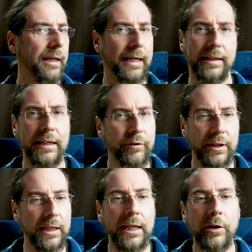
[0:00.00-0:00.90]
And
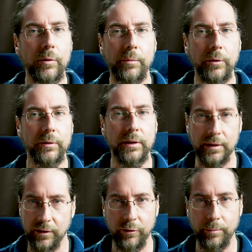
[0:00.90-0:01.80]
even in eco mode,
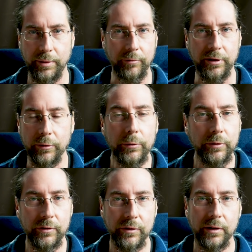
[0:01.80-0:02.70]
there should be
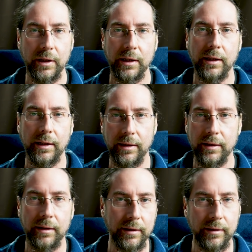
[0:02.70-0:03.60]
reduced
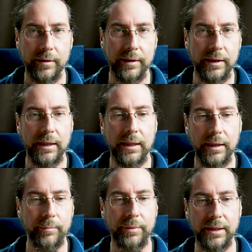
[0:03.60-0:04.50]

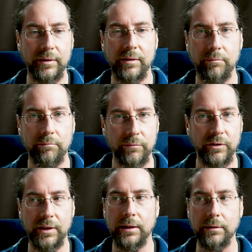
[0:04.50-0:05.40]
heating, but
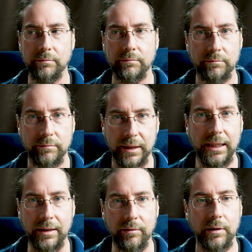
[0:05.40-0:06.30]
still
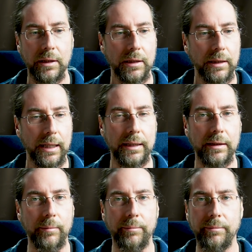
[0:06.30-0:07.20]
heat. And
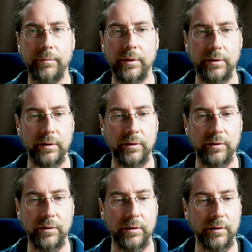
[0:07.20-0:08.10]

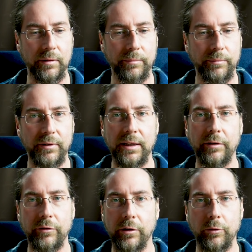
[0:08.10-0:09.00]
the state
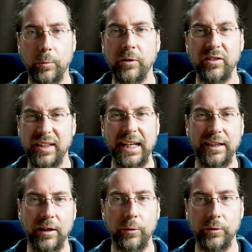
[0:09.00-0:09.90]
of charge wasn't that
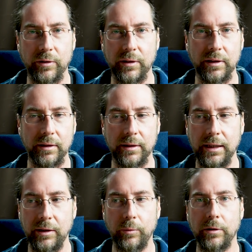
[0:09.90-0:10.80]
low, so that the
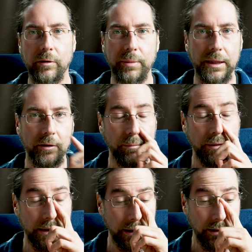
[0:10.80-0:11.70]
heat would be
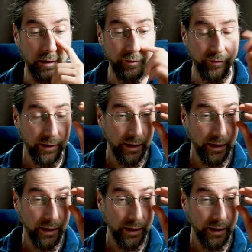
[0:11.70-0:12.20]
completely off.